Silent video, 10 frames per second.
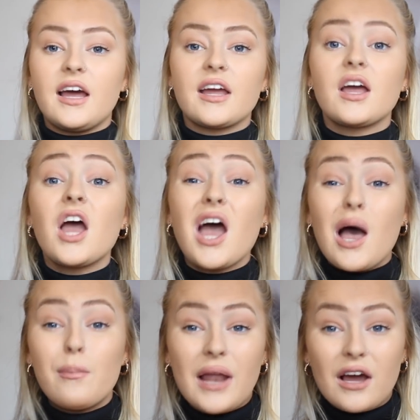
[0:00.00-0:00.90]
like
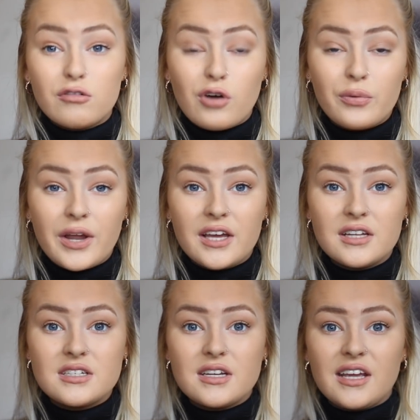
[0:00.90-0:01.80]
a black roll neck
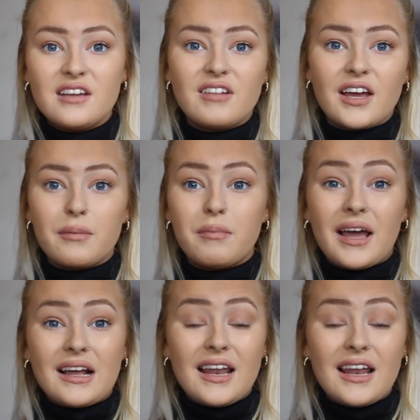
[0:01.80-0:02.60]
underneath, like black